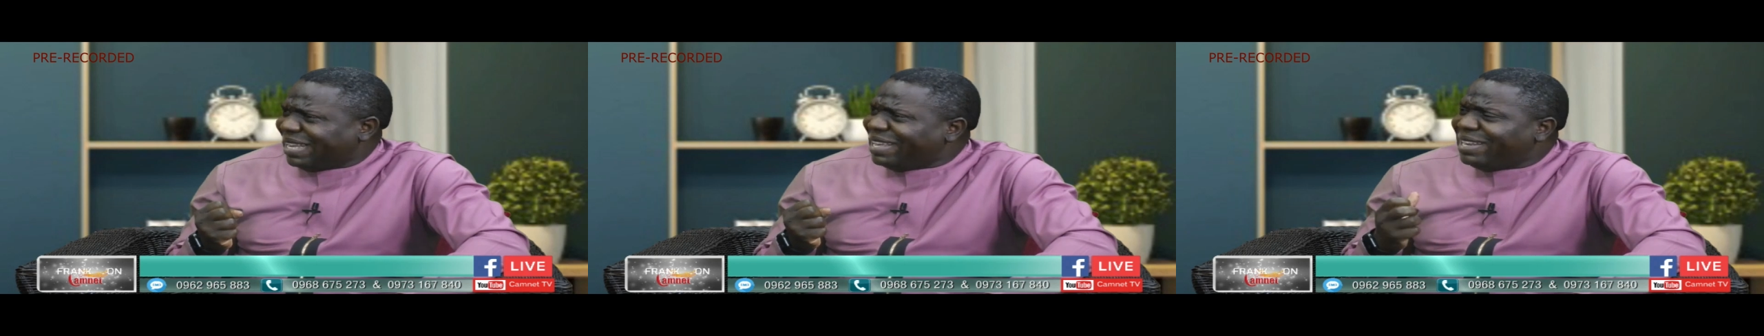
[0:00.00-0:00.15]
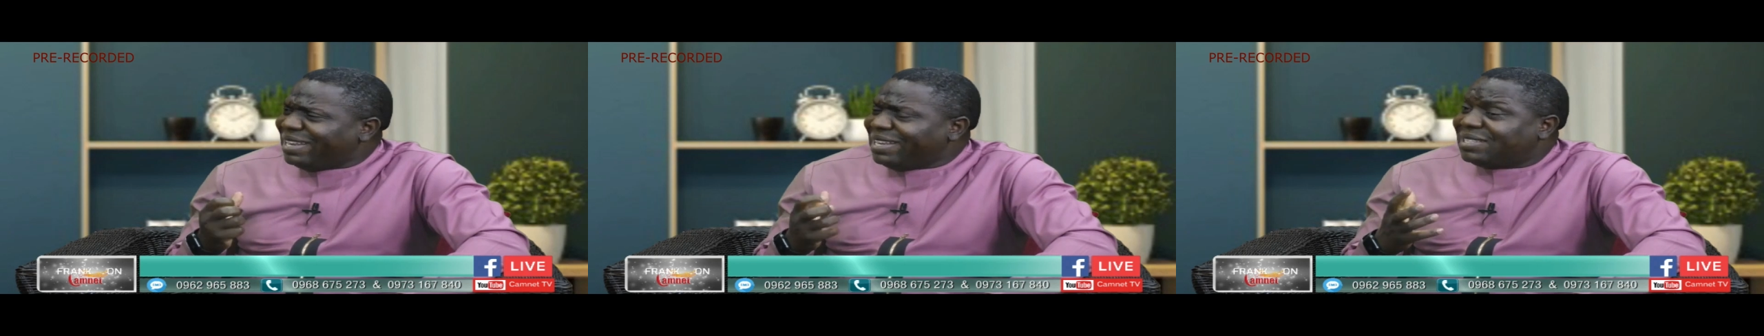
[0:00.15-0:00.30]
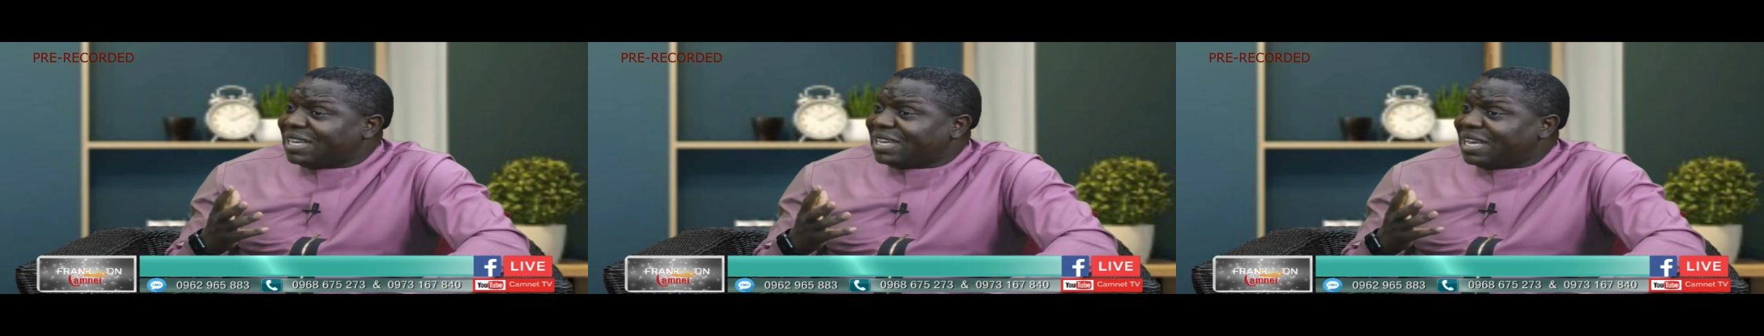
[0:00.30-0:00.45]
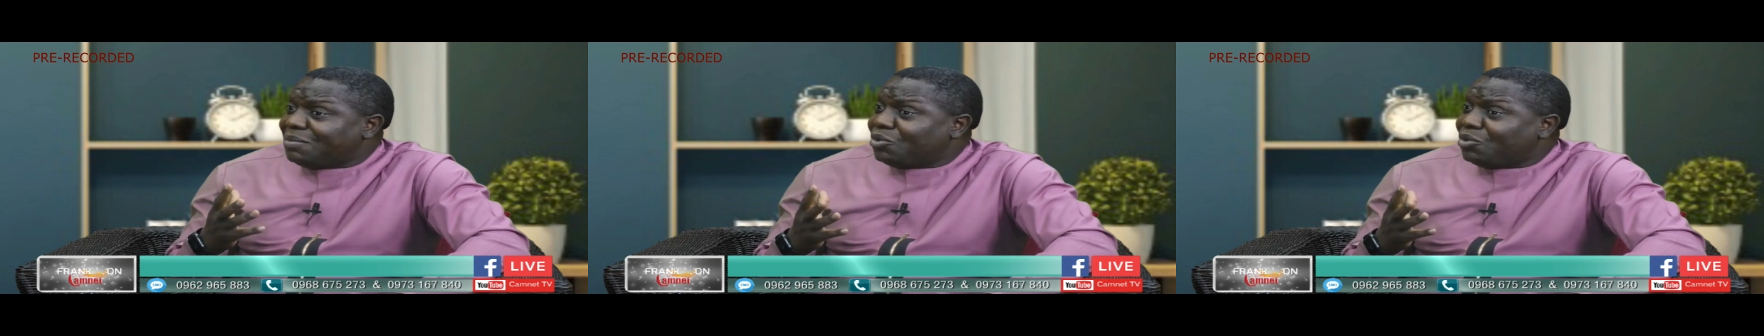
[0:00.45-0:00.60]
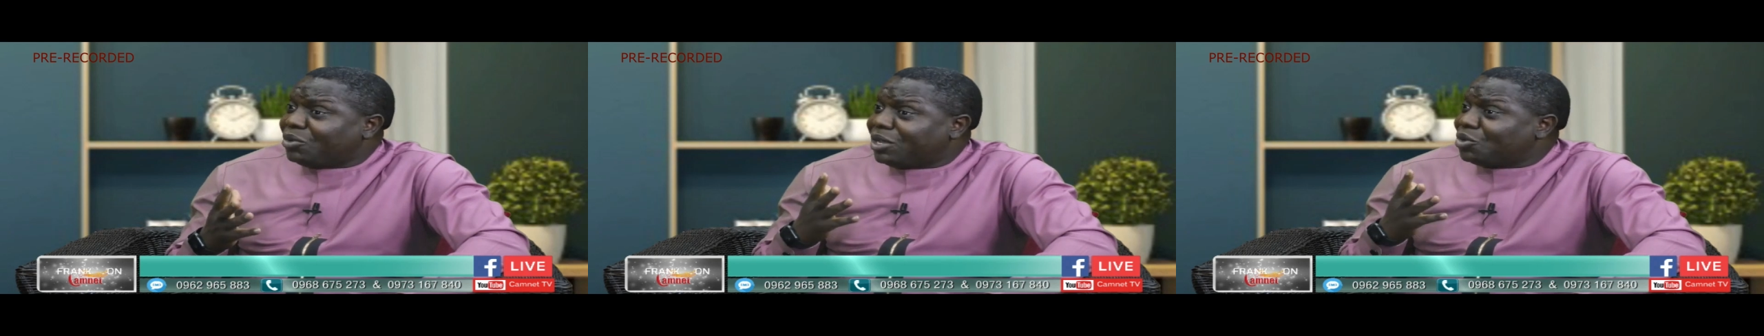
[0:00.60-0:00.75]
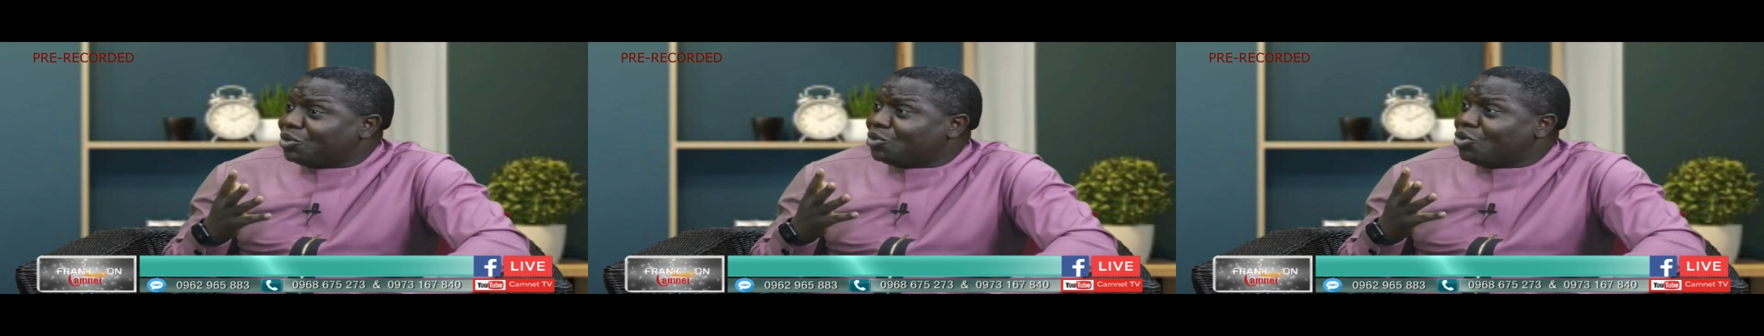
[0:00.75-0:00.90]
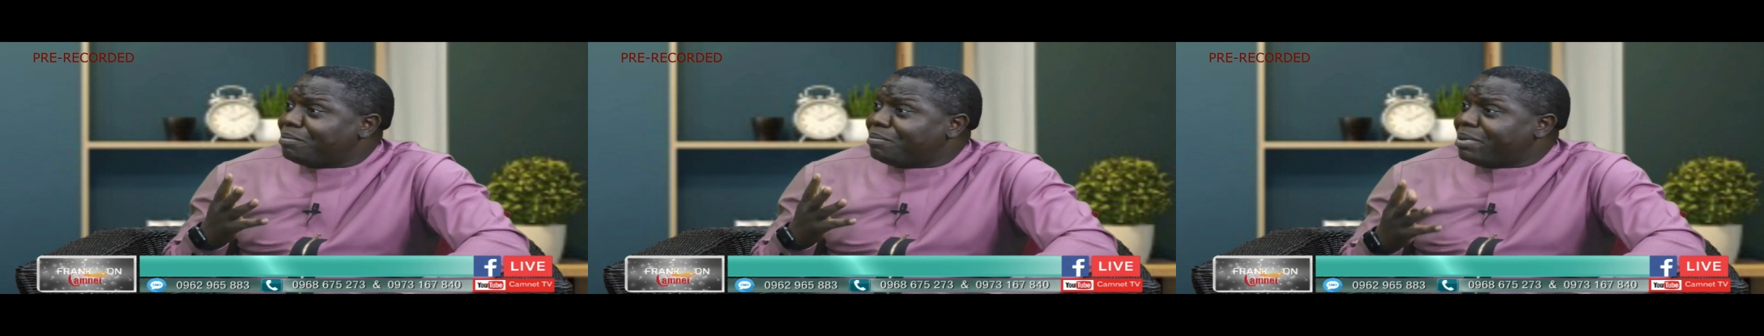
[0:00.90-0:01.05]
any time you
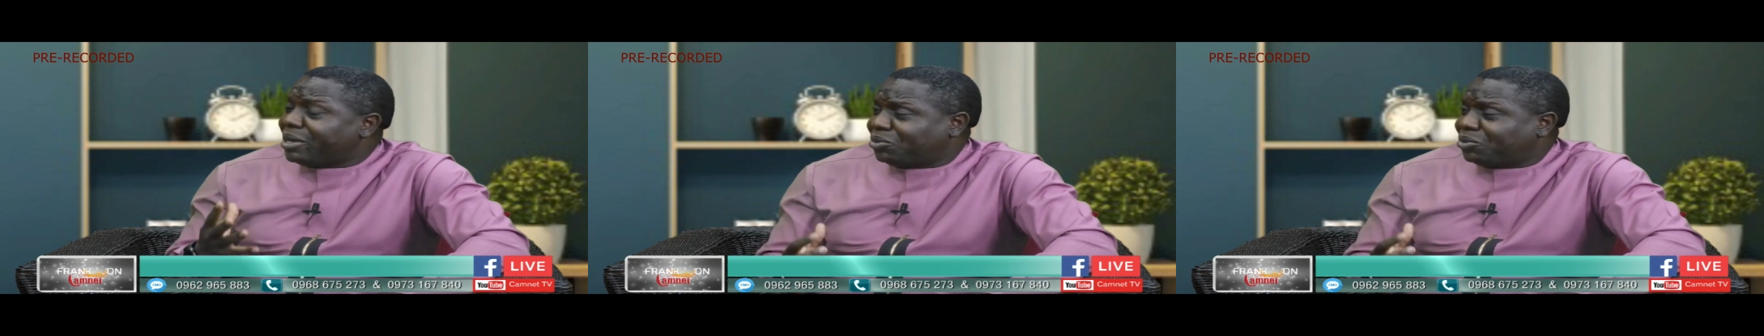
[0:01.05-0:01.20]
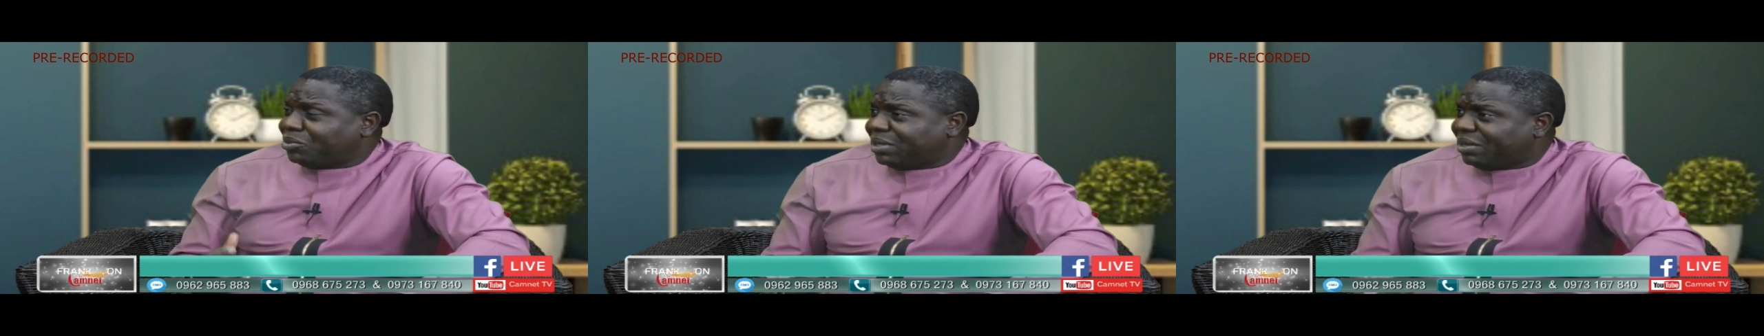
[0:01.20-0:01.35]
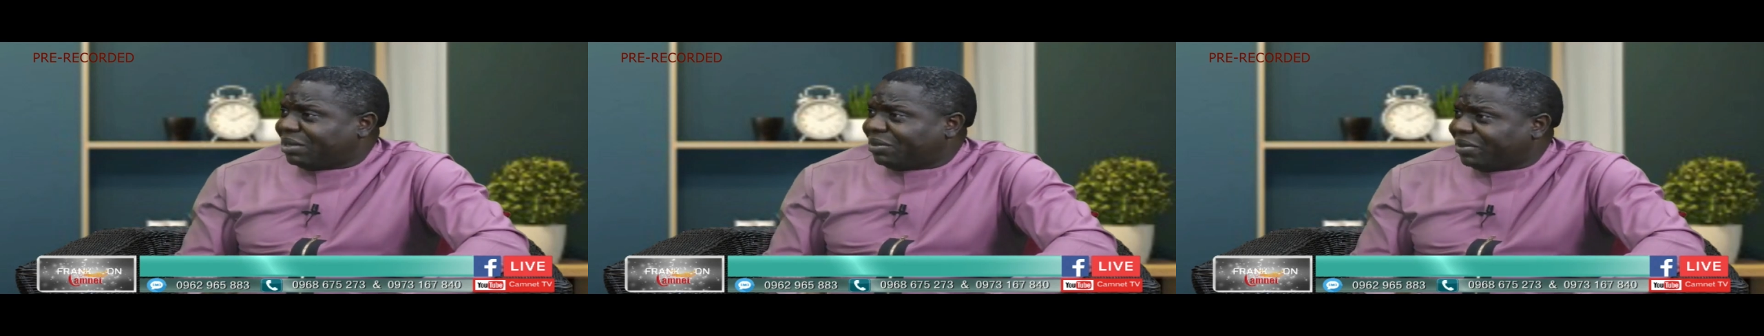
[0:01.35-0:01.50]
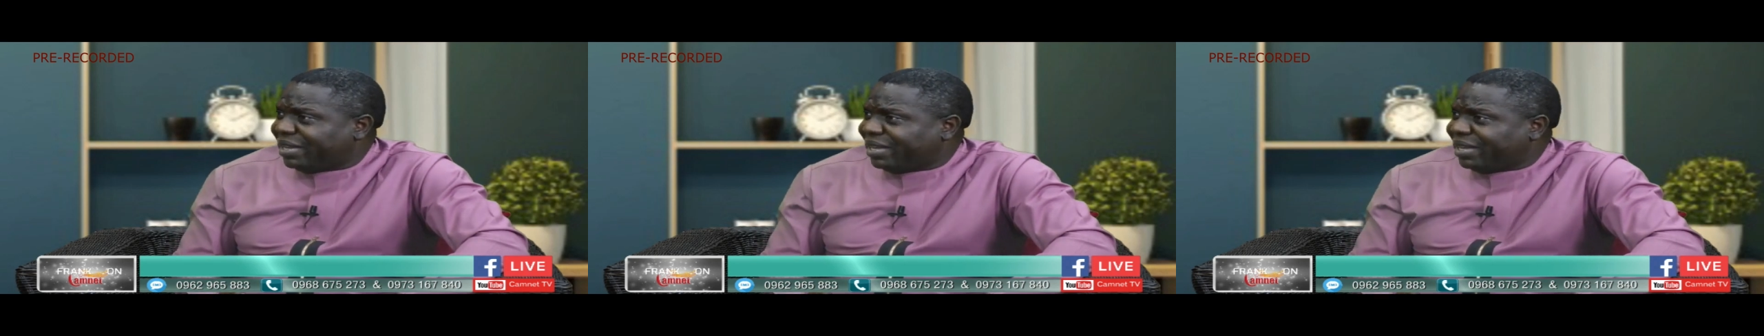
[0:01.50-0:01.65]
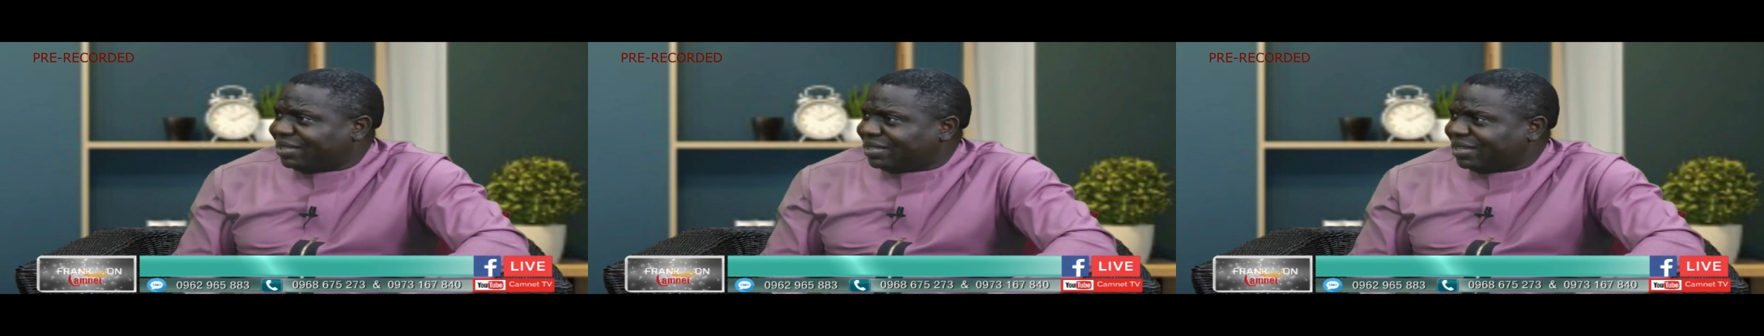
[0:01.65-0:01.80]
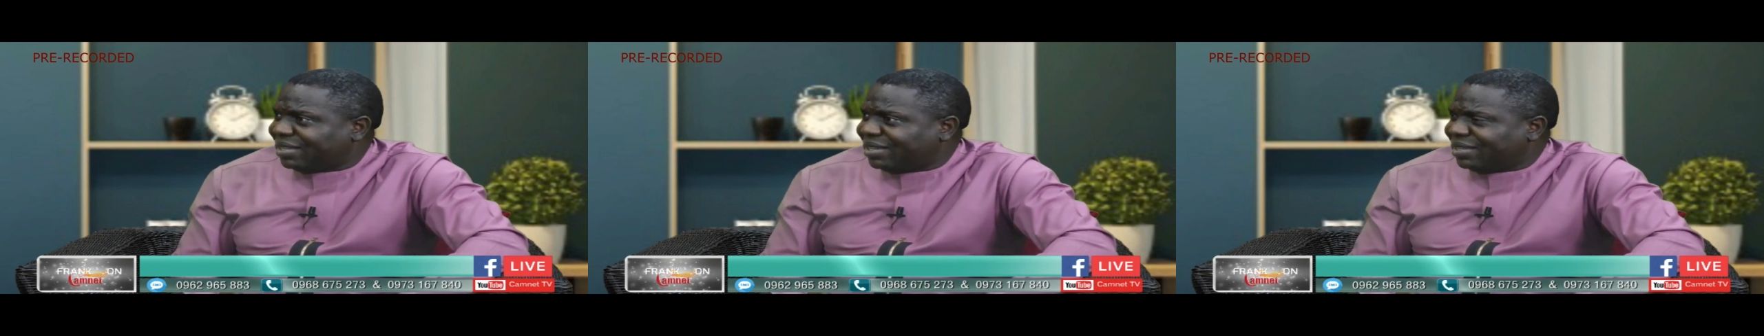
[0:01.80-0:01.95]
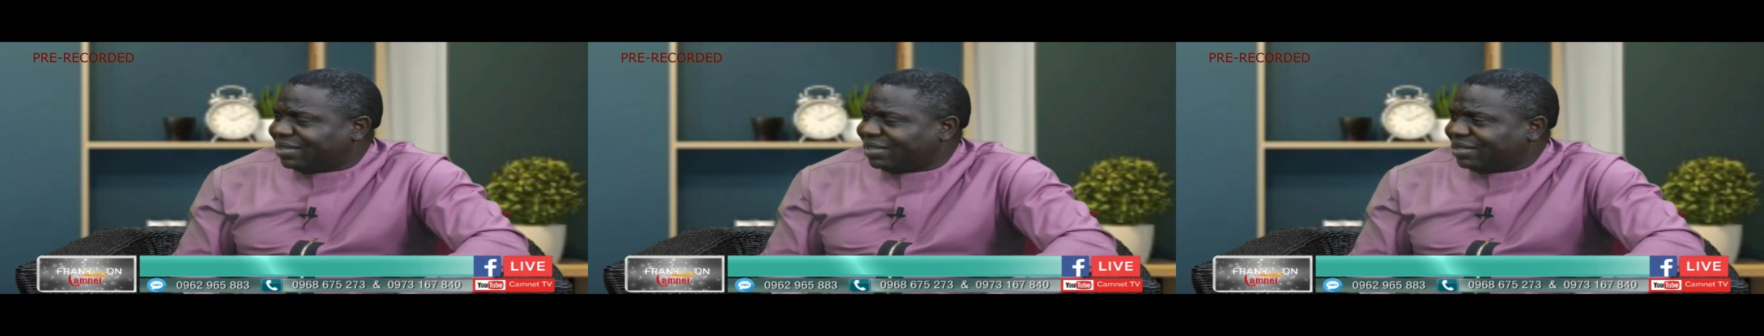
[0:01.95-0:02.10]
can go back to the
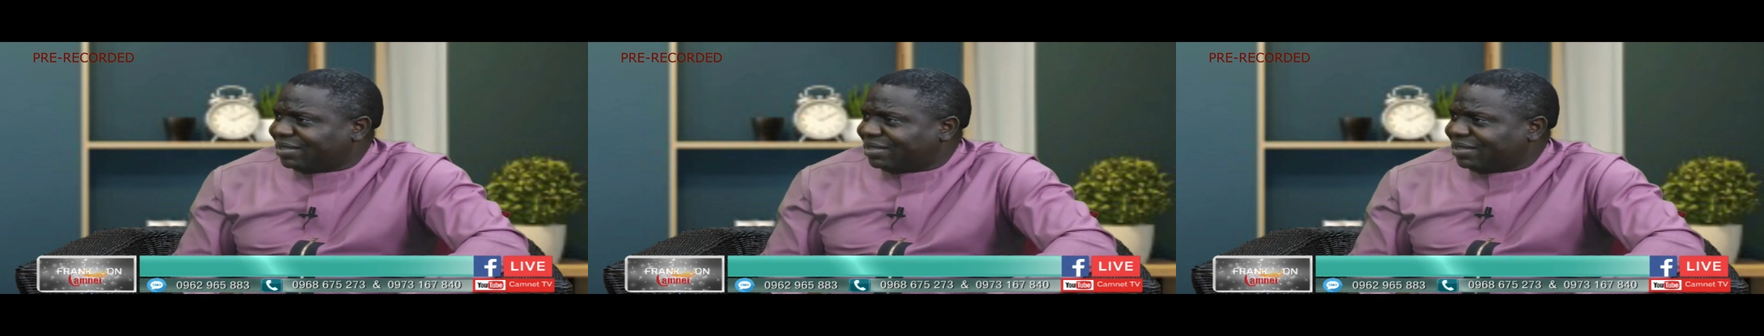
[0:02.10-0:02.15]
Creator.